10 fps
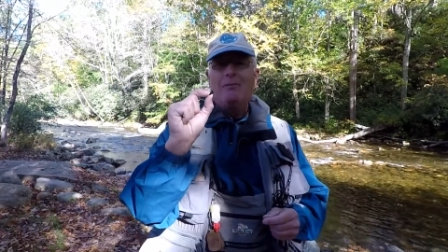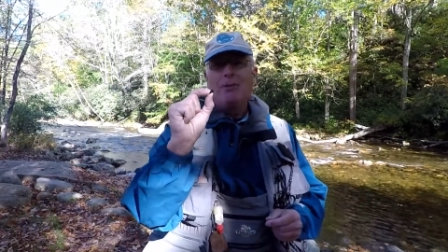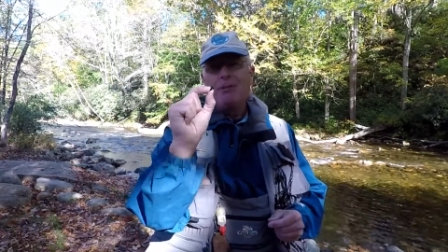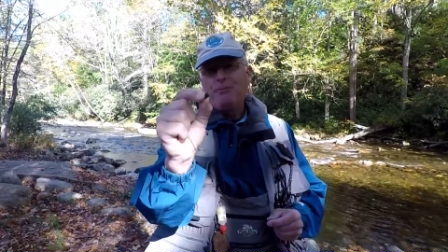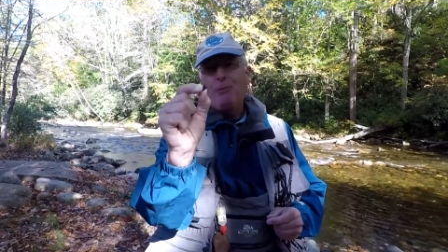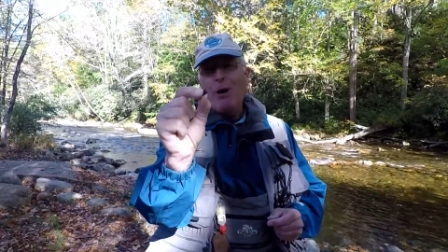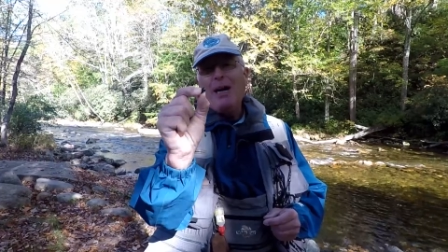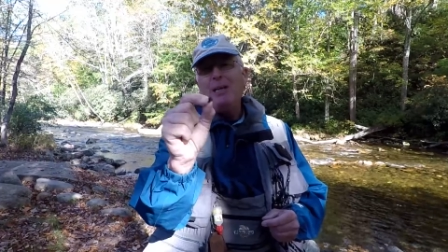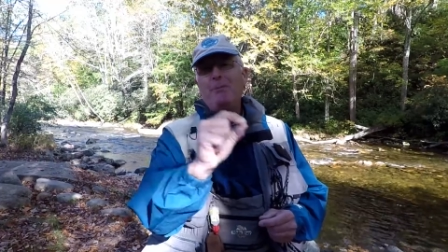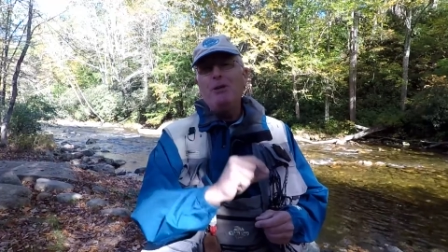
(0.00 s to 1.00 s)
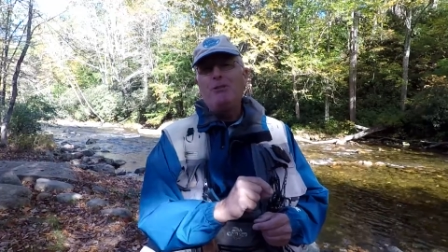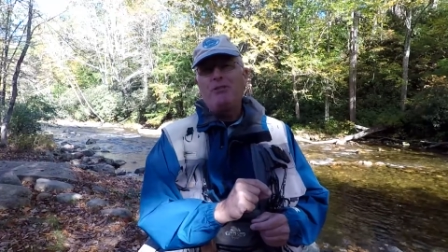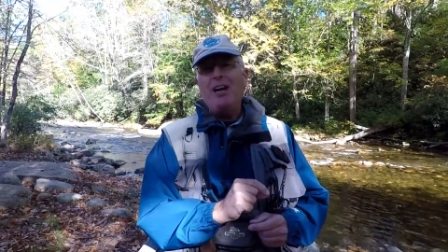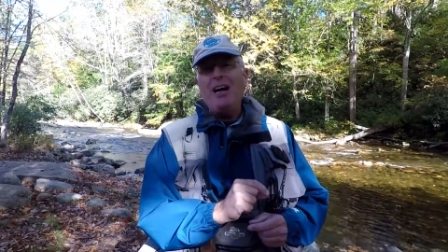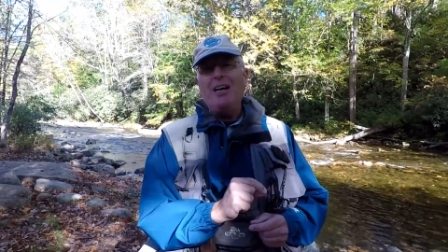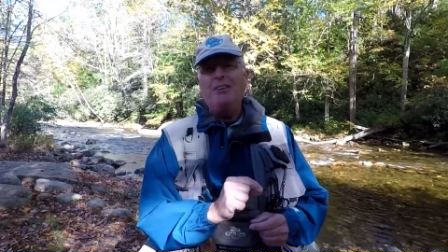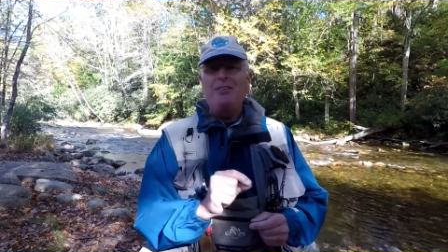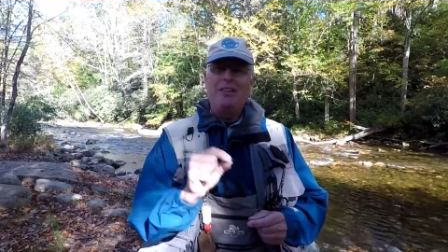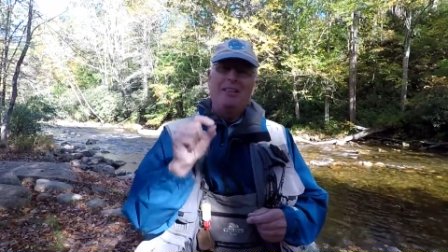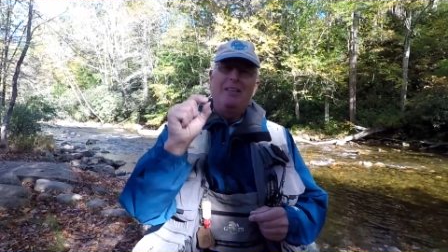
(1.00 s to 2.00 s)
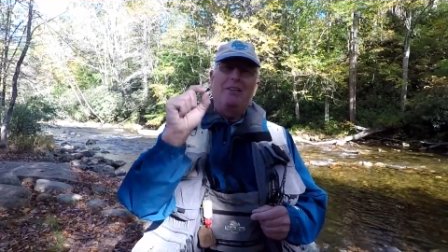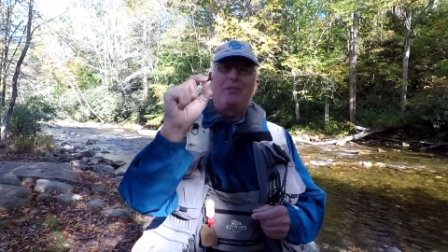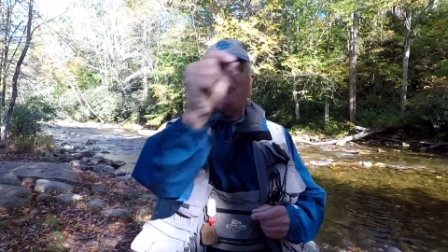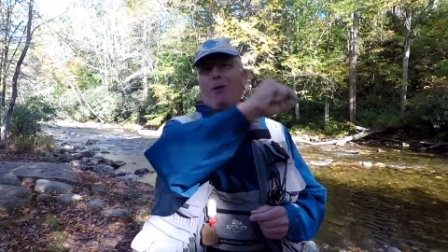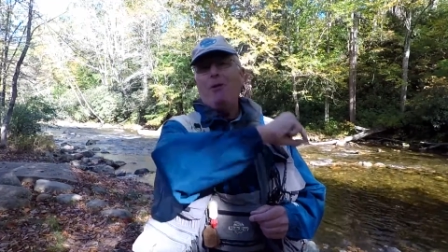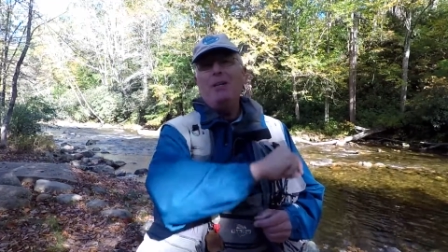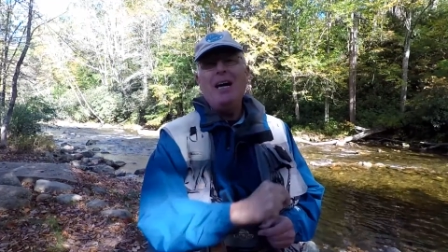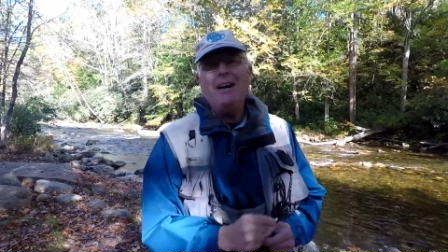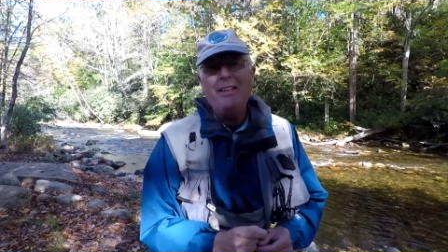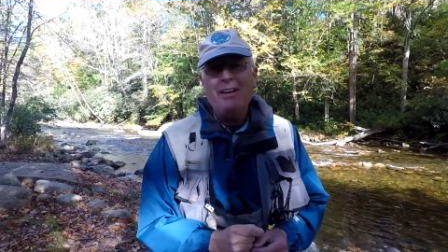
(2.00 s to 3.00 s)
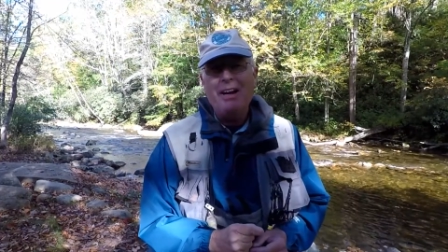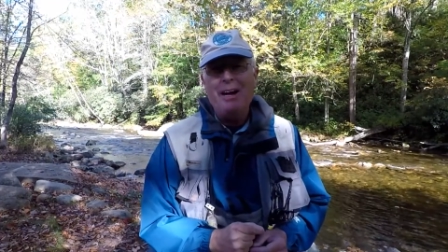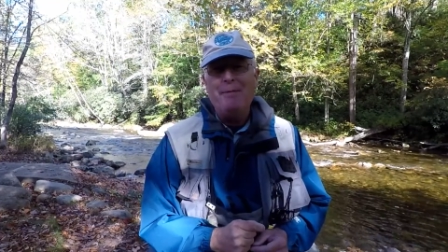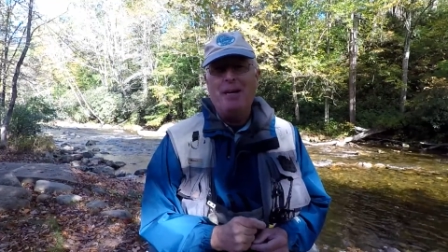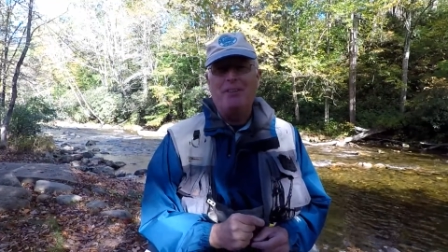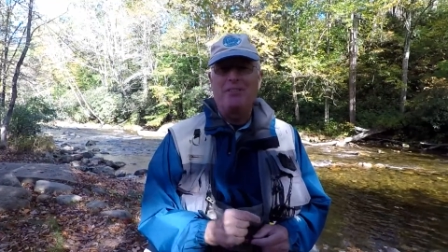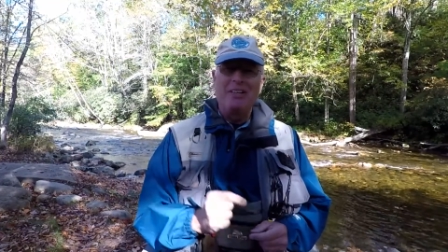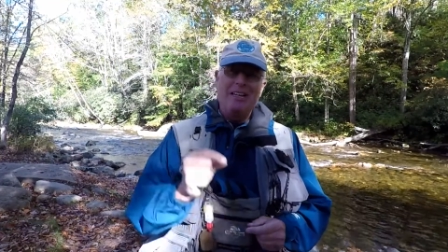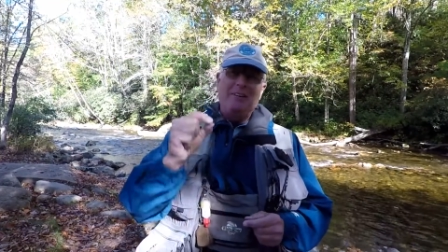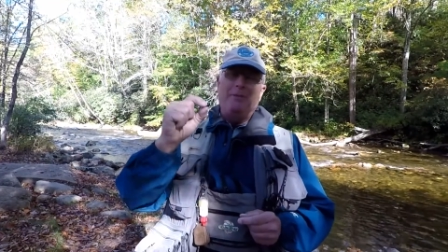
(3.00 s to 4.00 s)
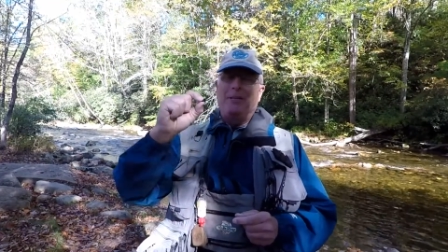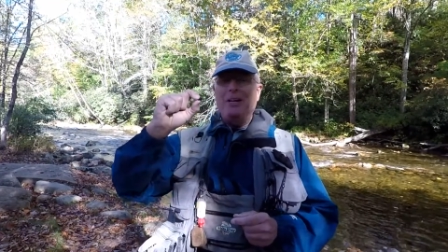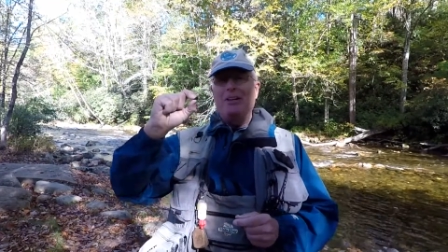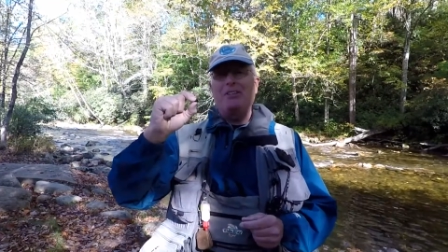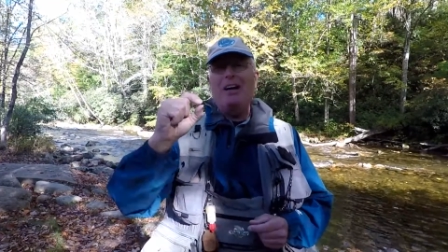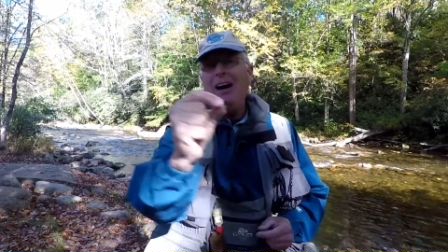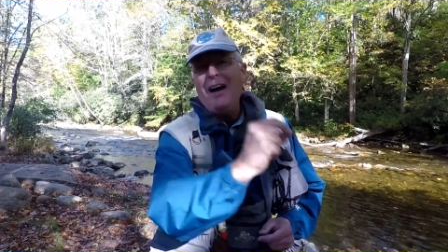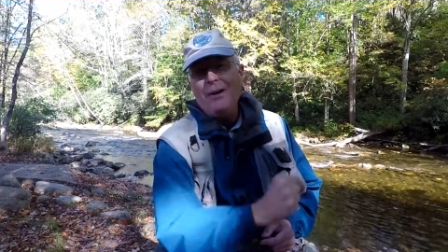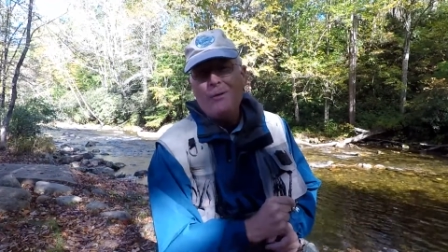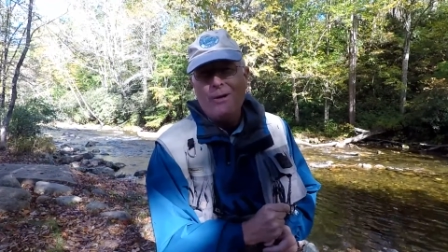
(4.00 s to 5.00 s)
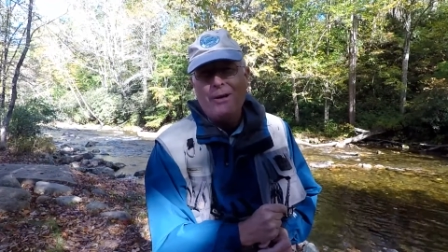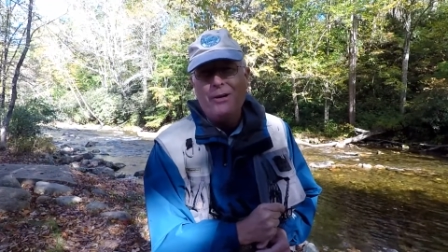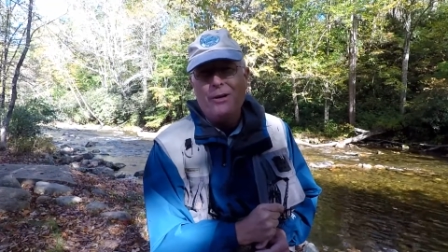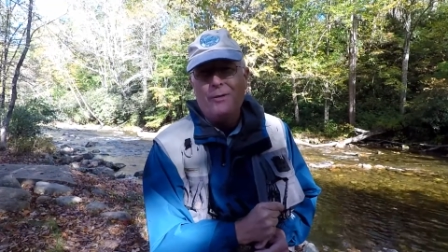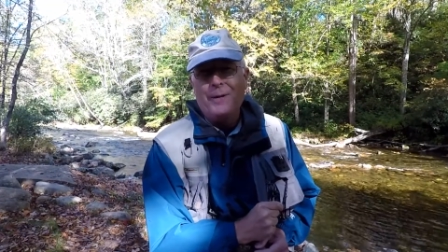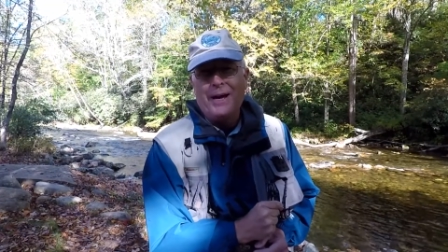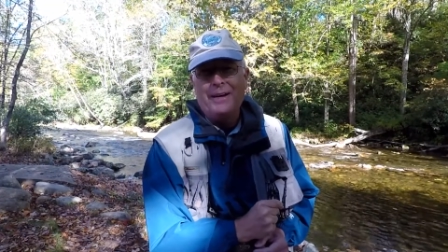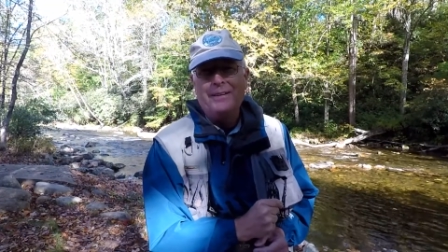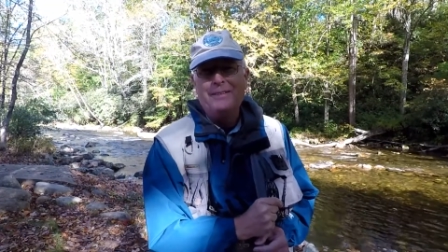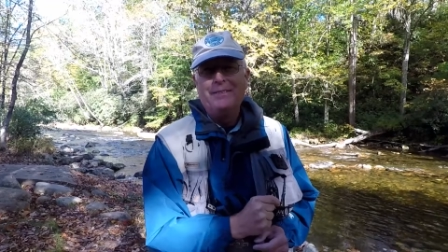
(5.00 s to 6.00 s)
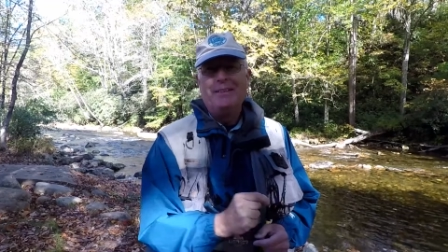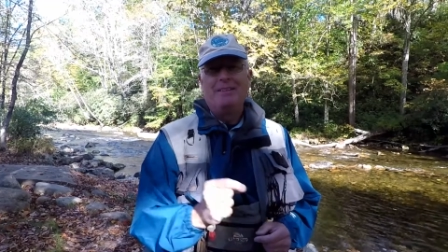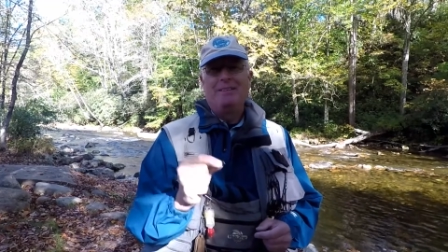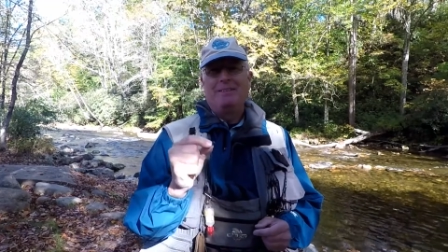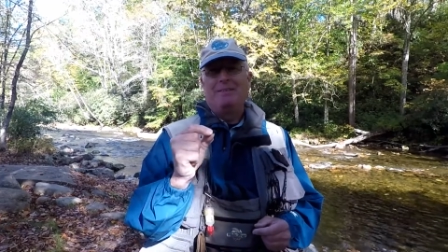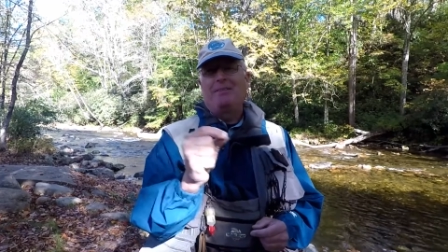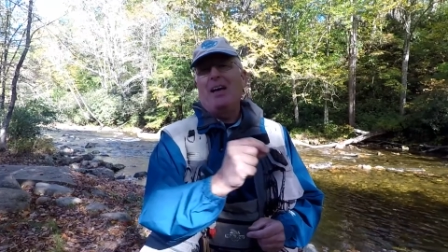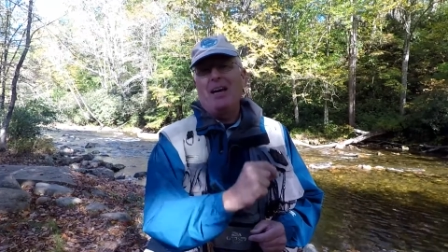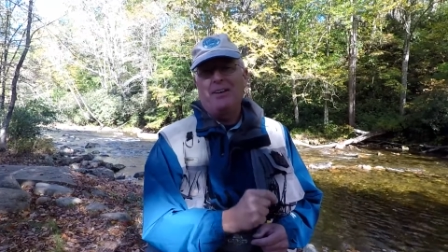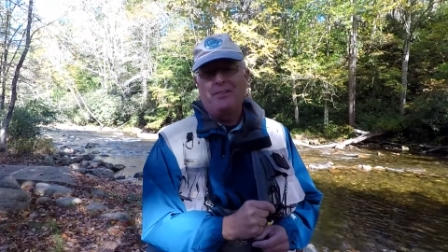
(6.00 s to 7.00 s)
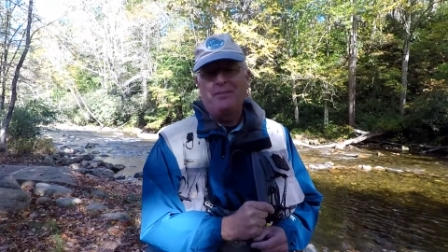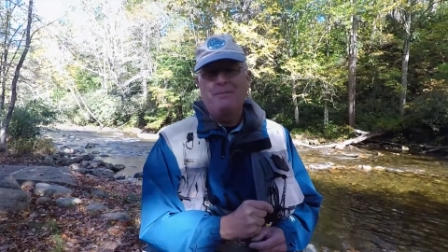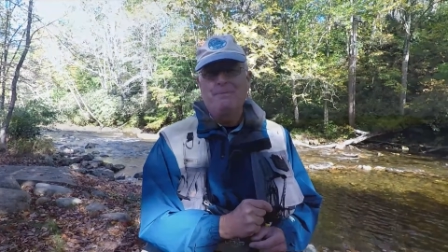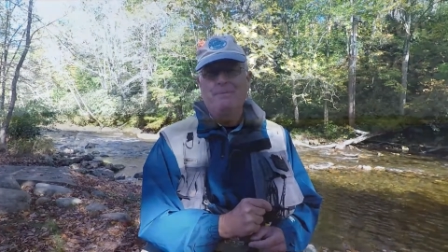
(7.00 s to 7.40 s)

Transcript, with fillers: for wading boot studs, throw it down in the comments because I want to know about it. Thanks.